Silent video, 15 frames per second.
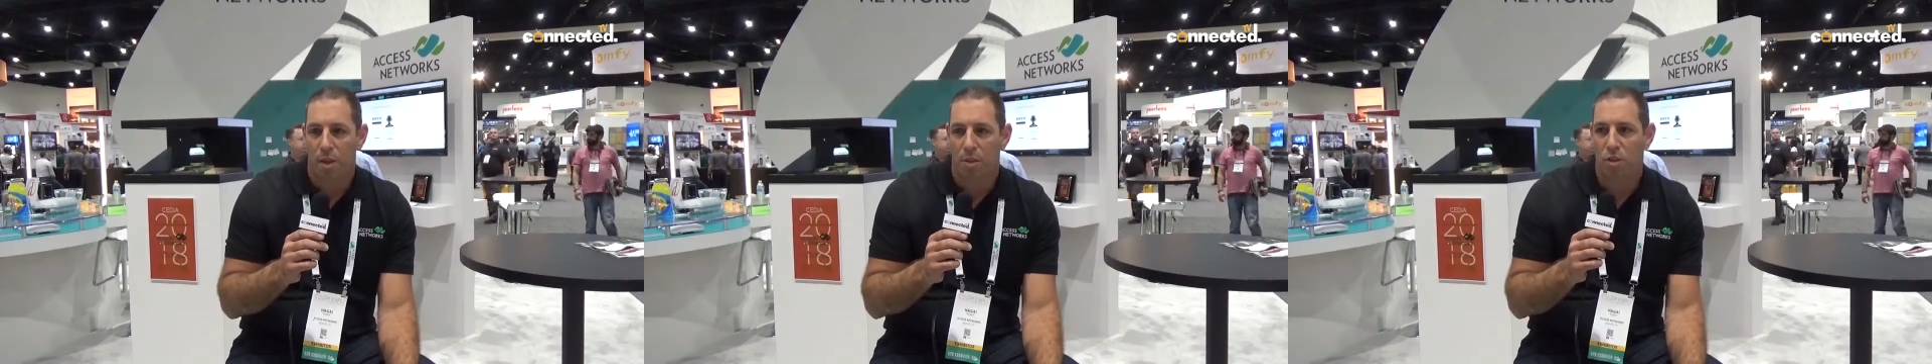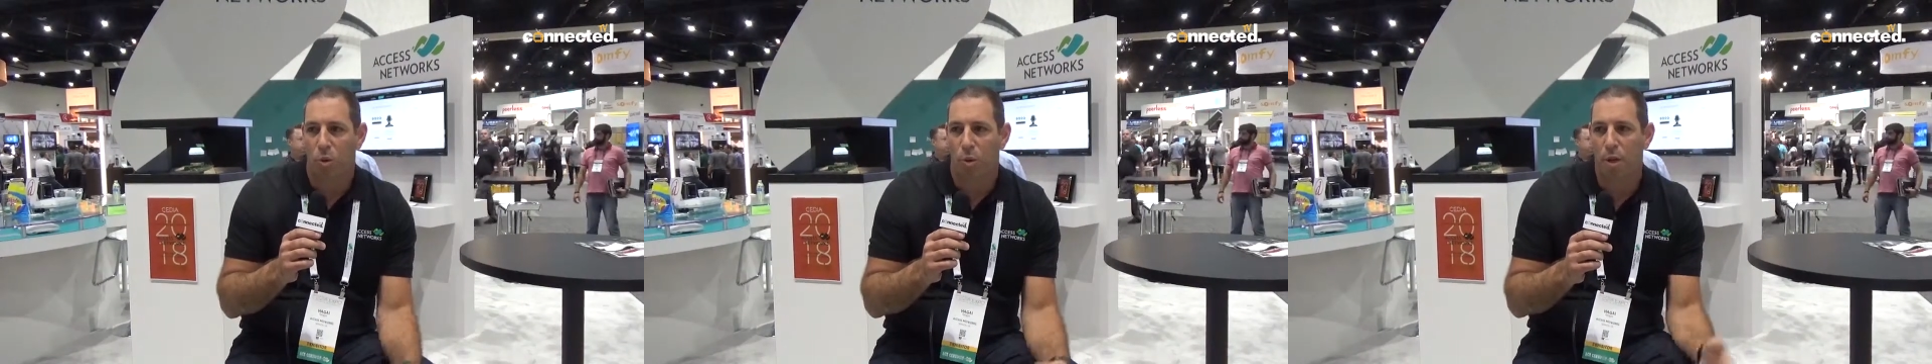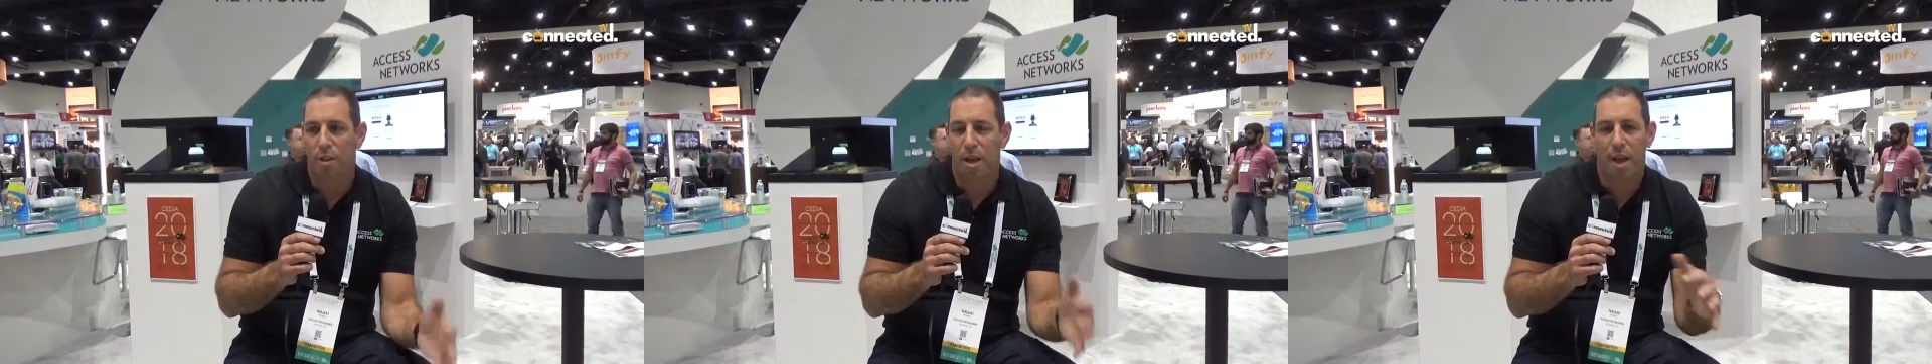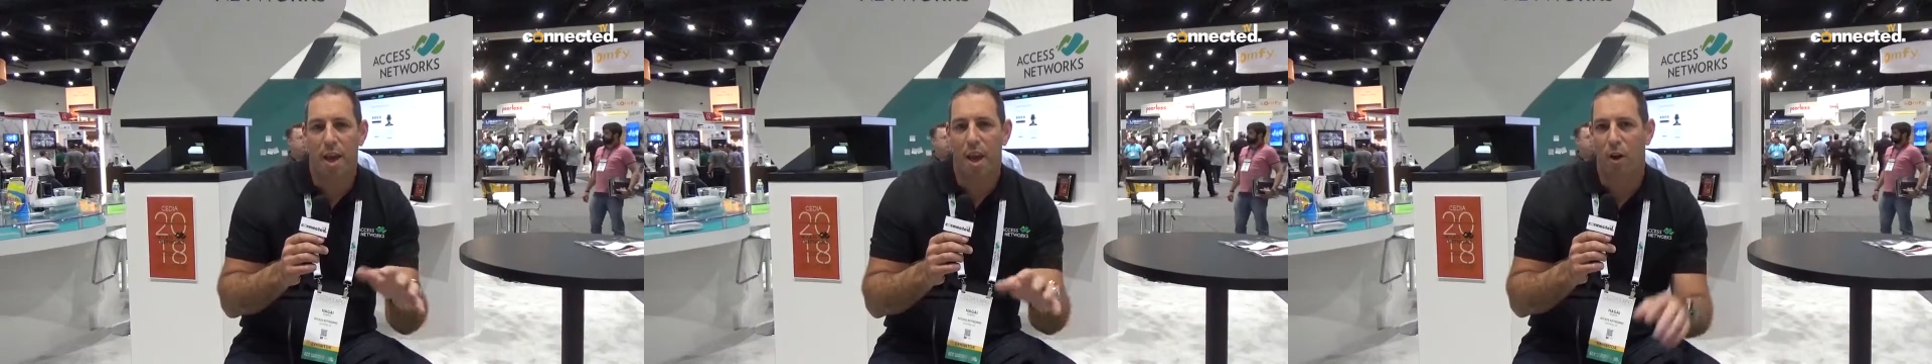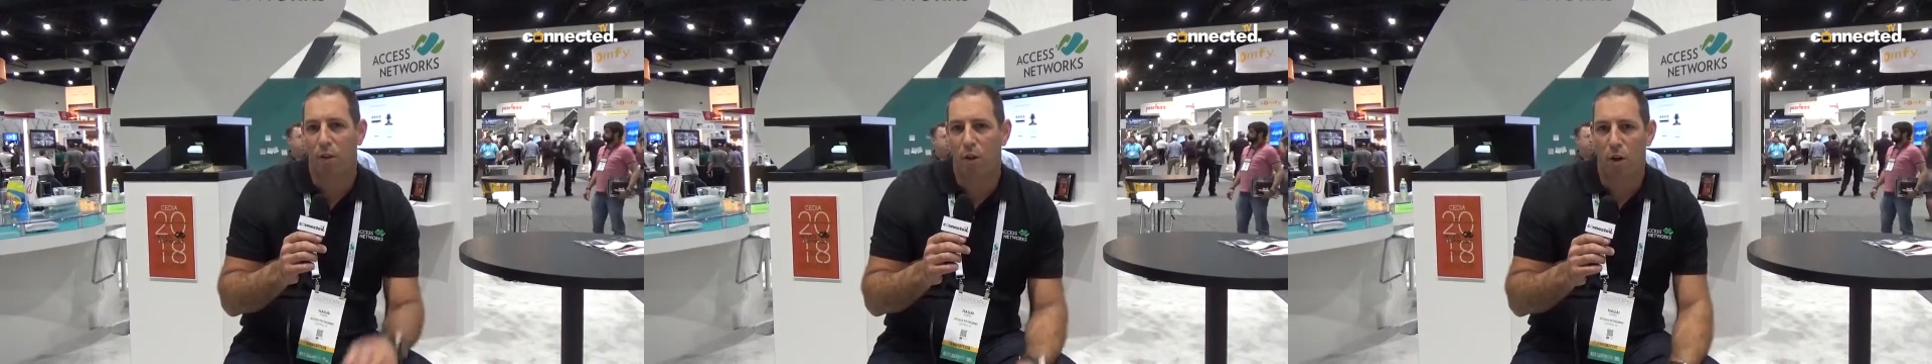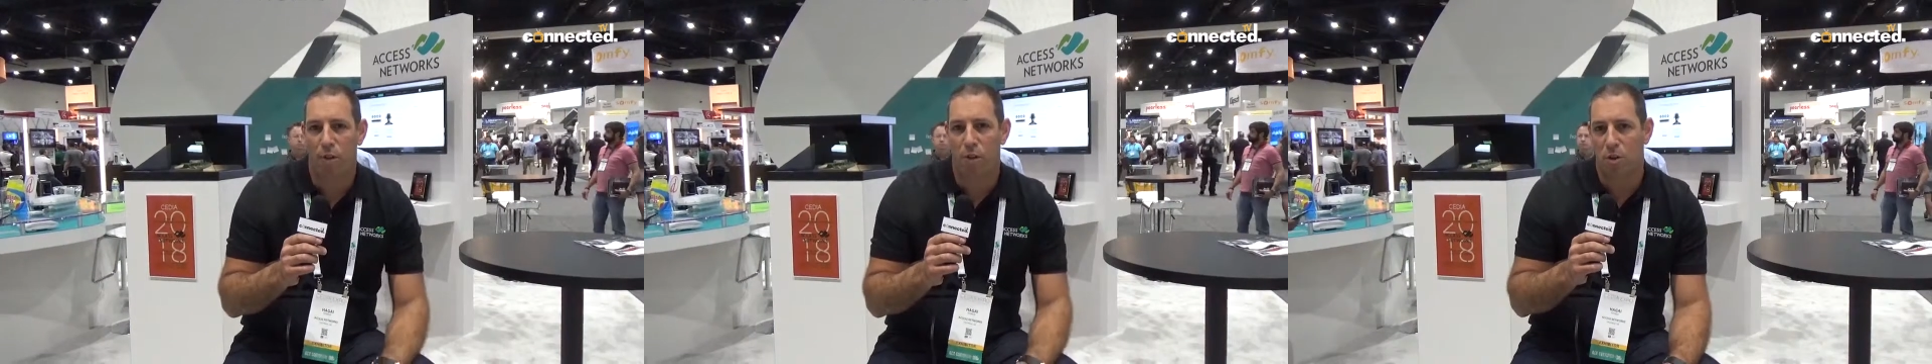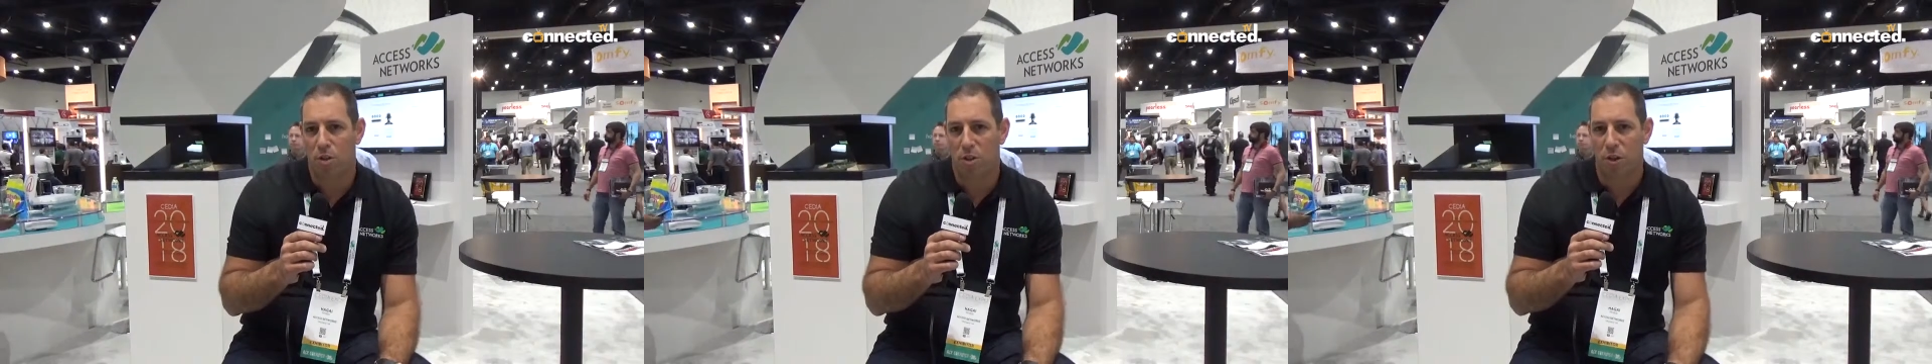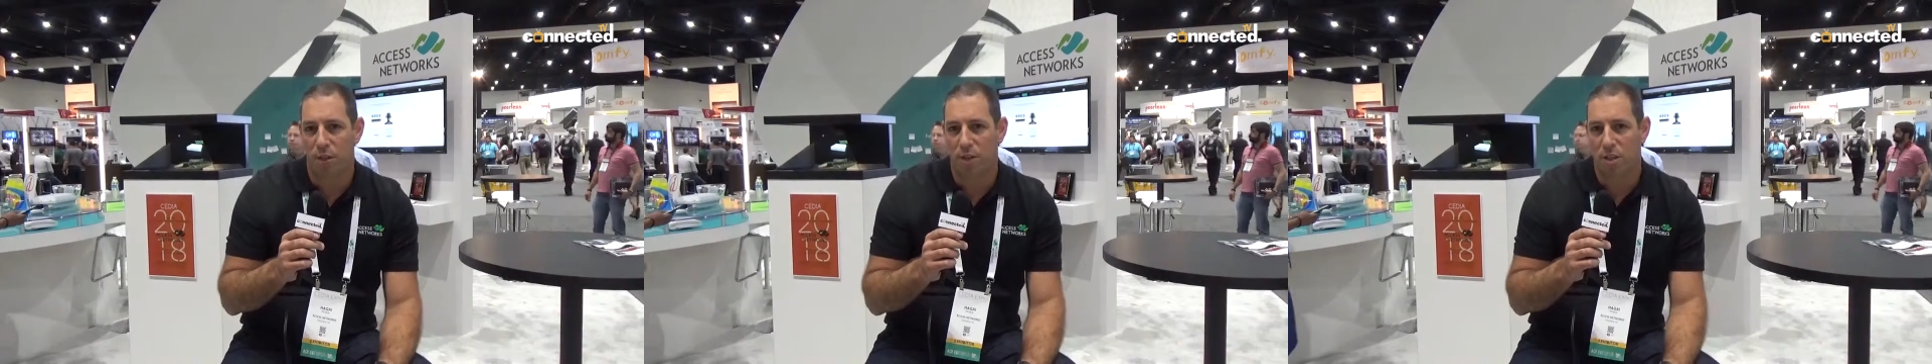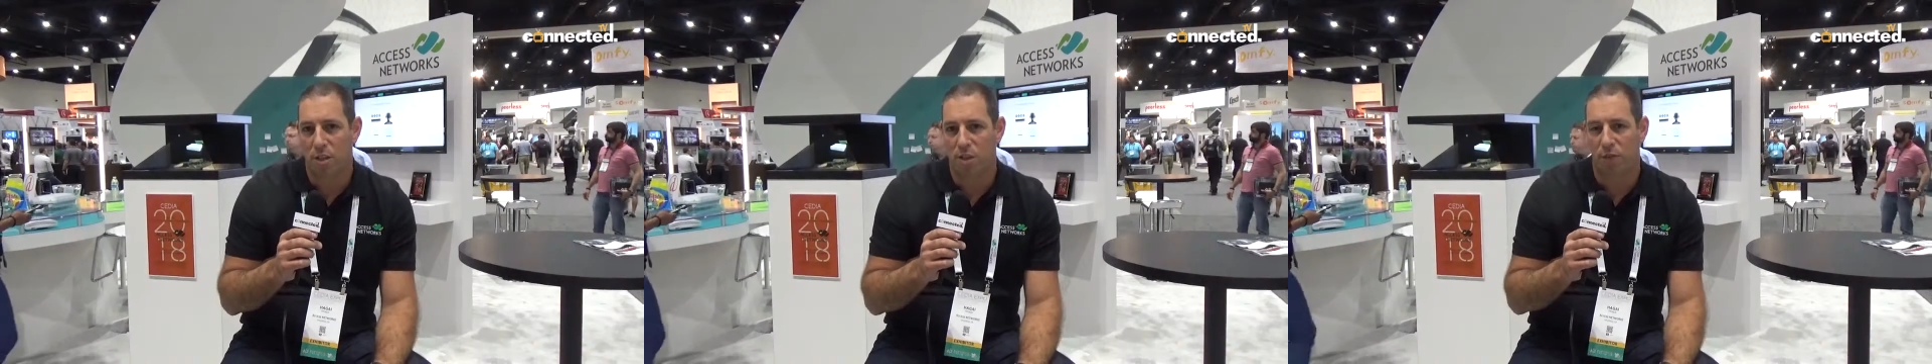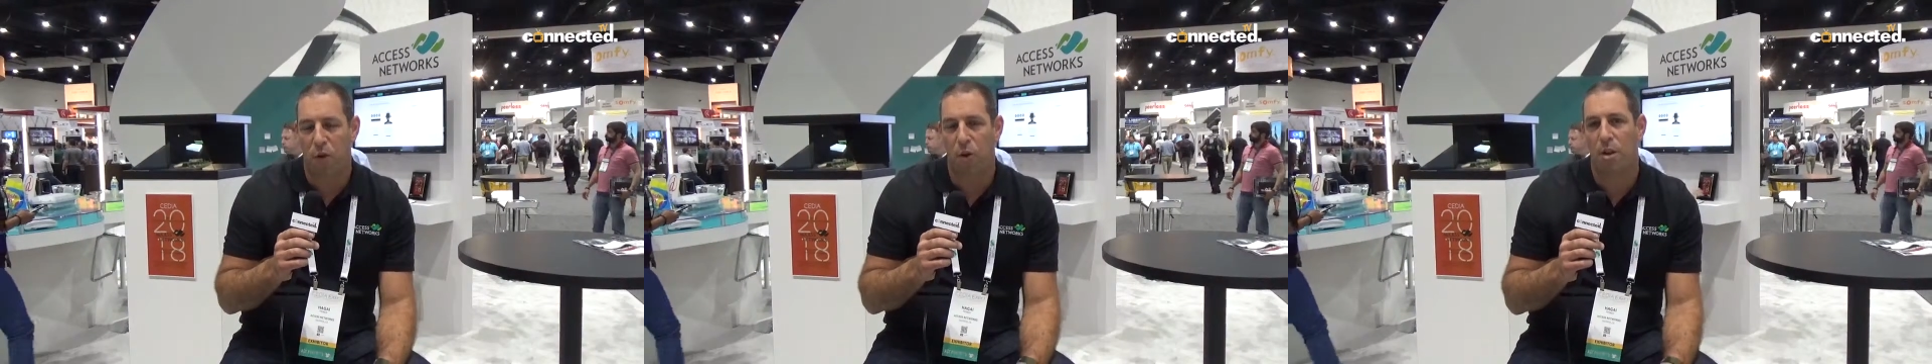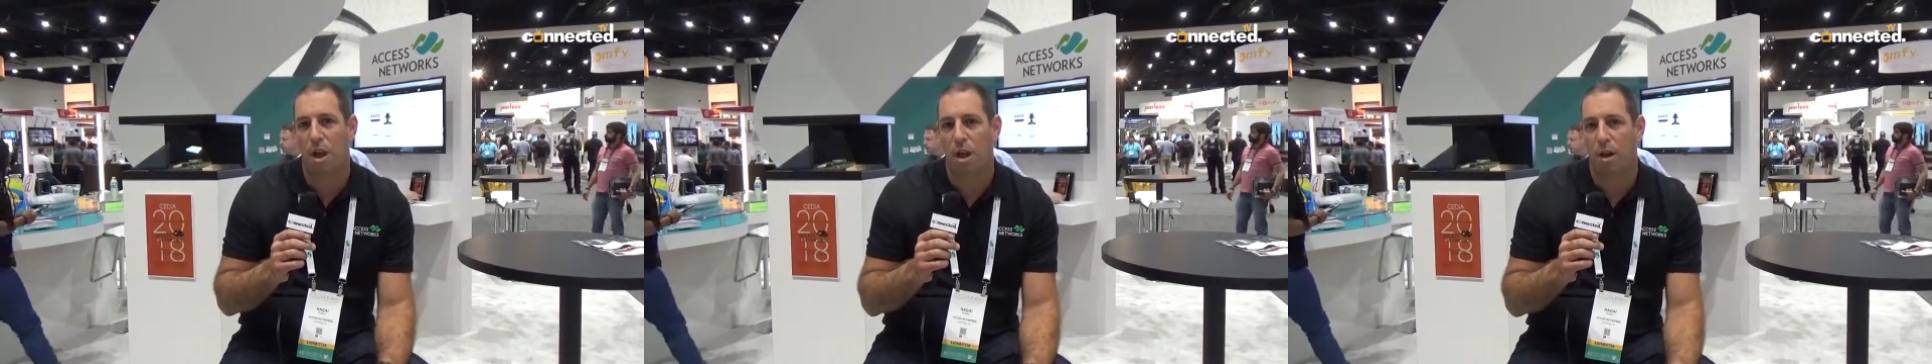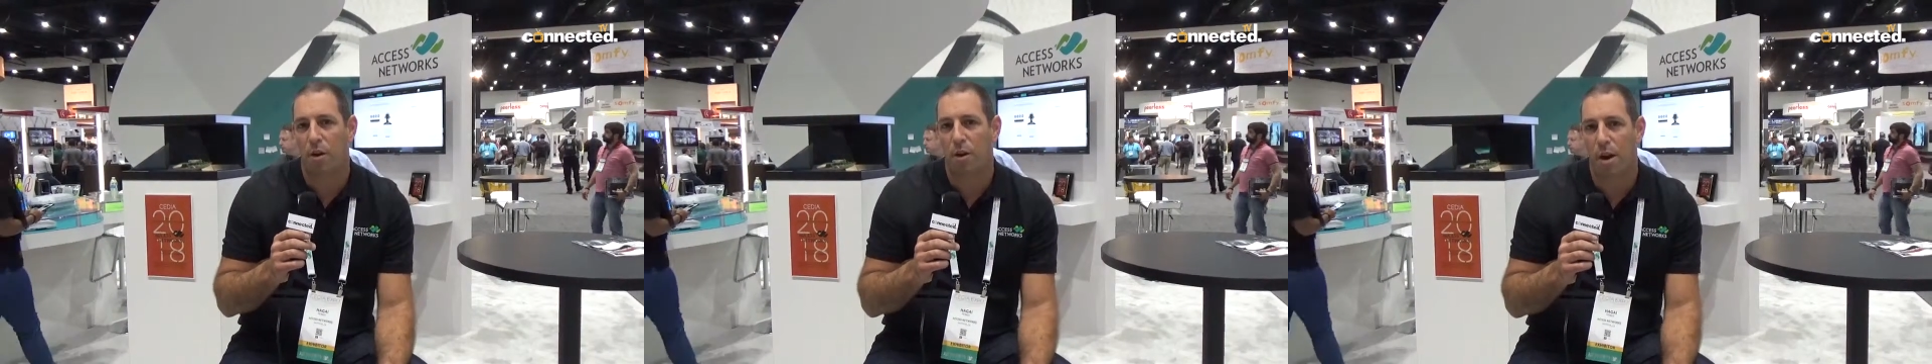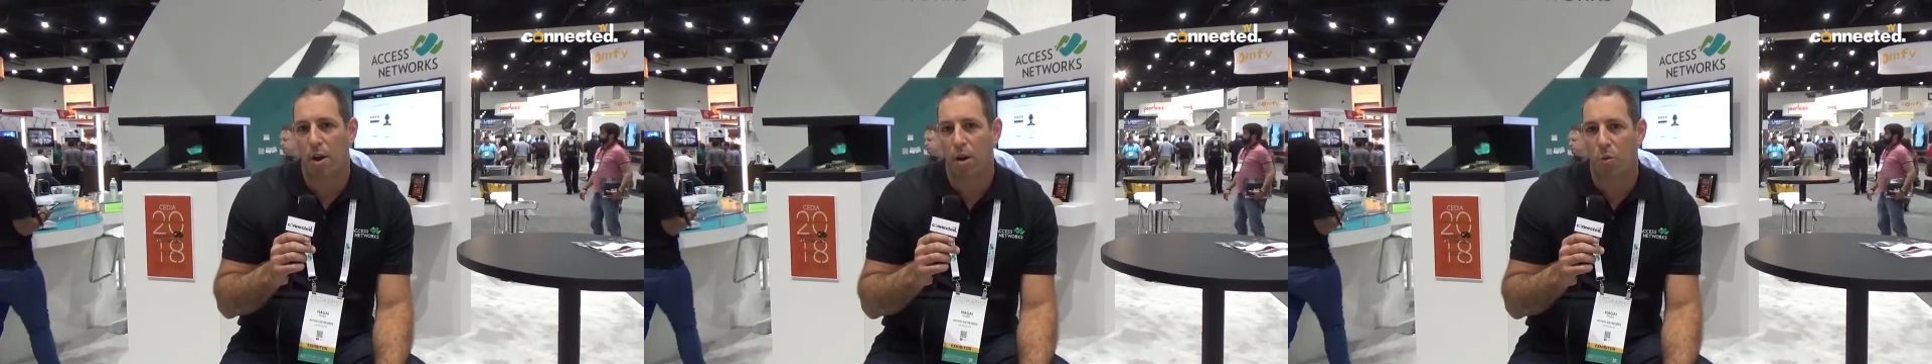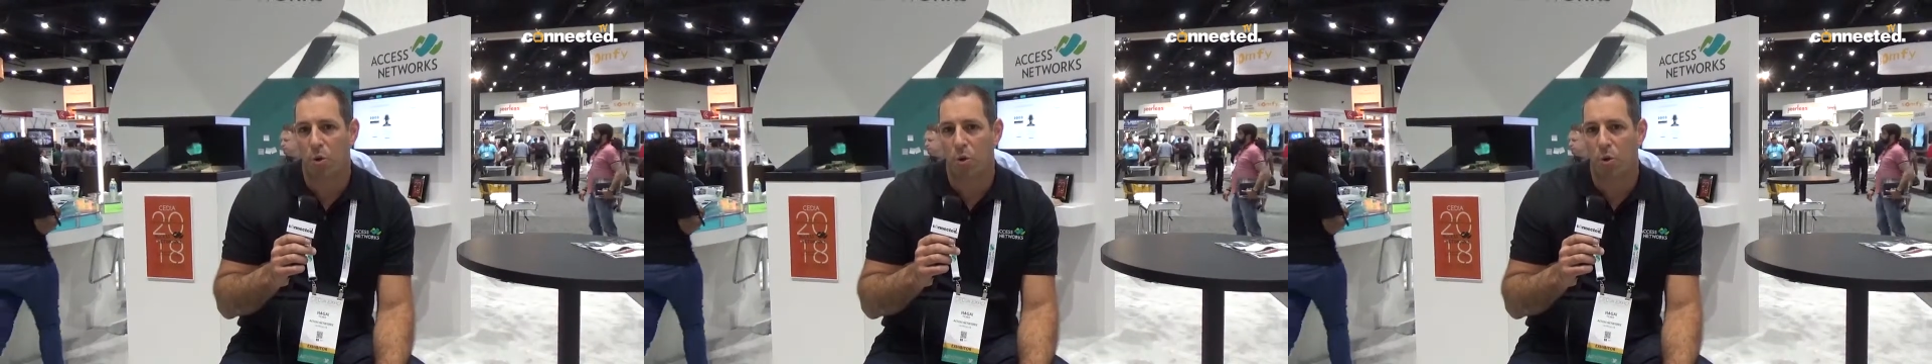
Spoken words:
So we take care of all of those services for the integrator.